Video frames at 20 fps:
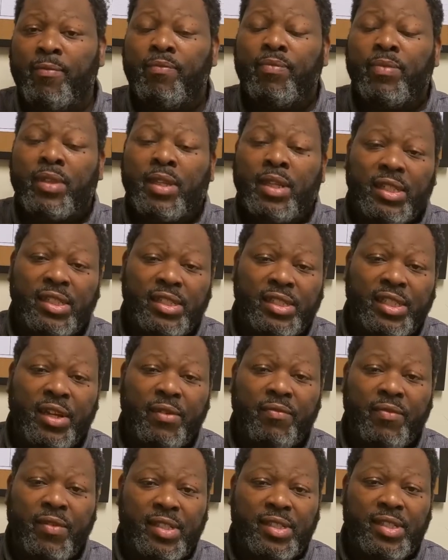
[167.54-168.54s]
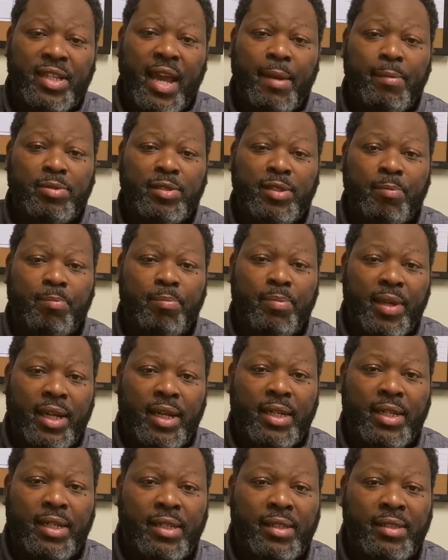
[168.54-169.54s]
different types of
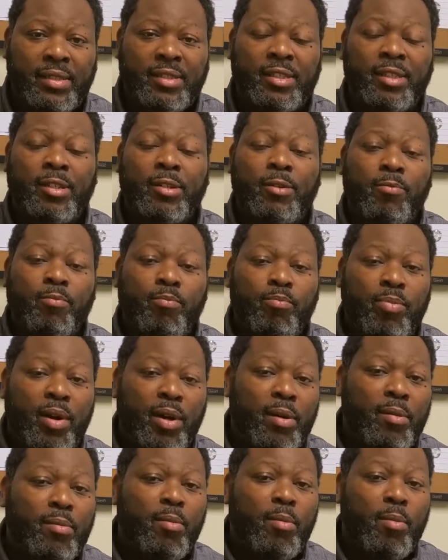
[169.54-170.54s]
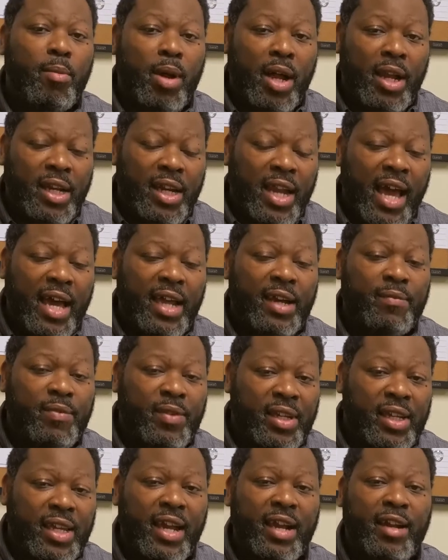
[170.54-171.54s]
abilities, but a lot of the
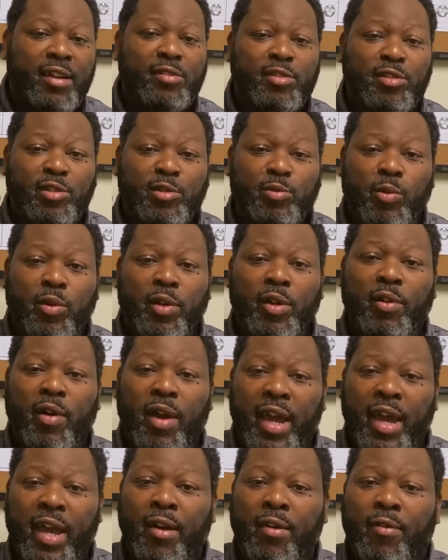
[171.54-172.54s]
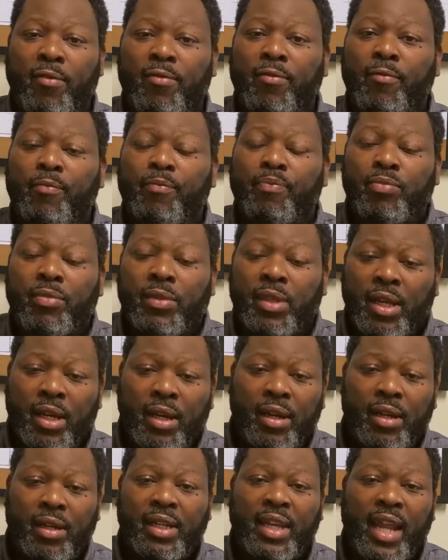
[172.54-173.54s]
characters will have
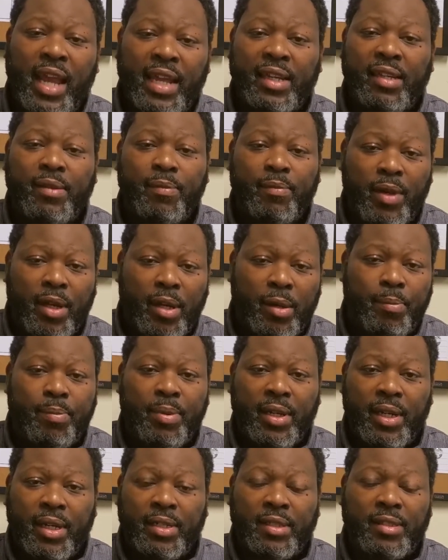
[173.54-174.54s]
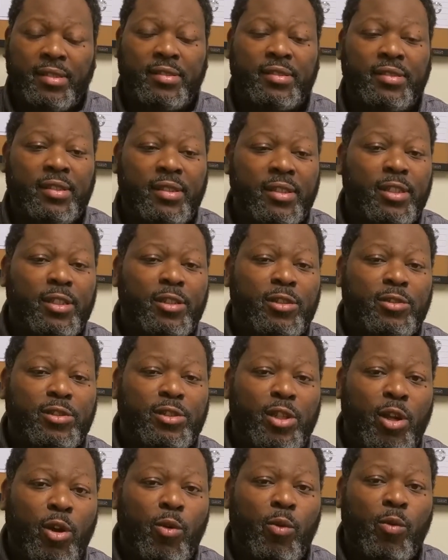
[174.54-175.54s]
lightning abilities. So
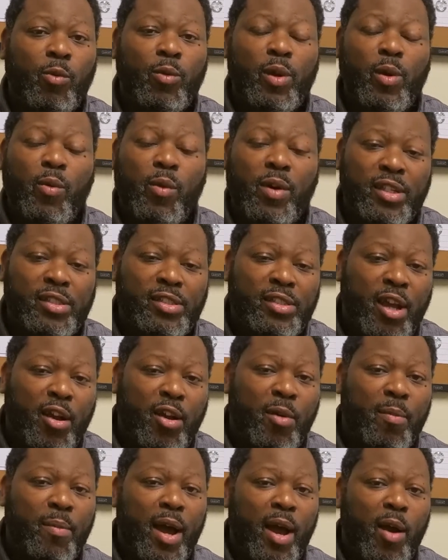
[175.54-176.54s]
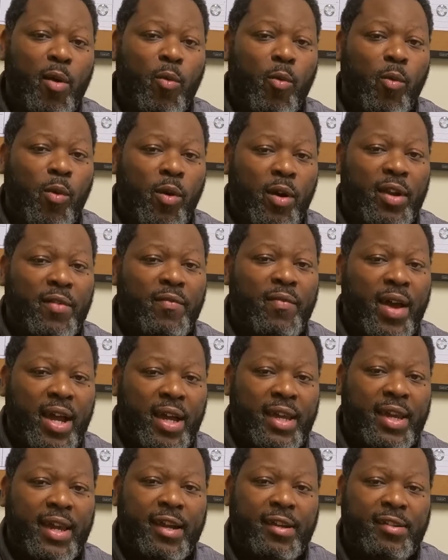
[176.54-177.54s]
we want to talk about one of our
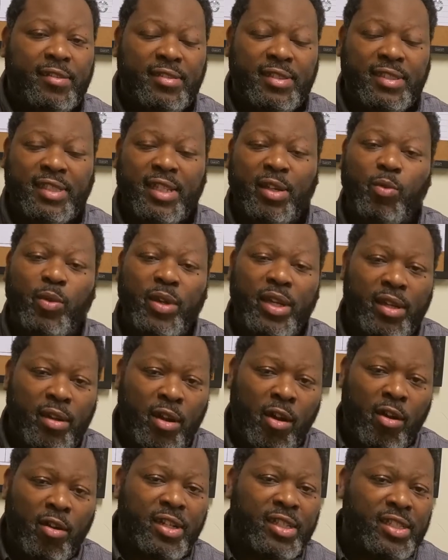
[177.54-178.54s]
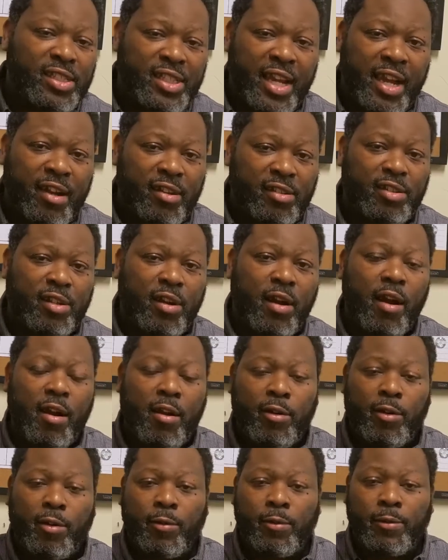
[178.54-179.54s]
characters, and we call this character Arnold.
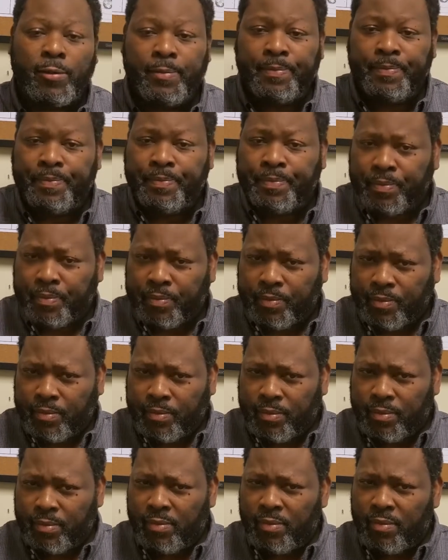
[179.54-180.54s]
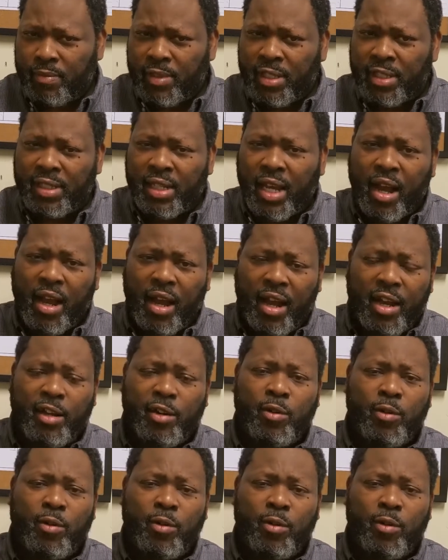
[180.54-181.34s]
Now, Arnold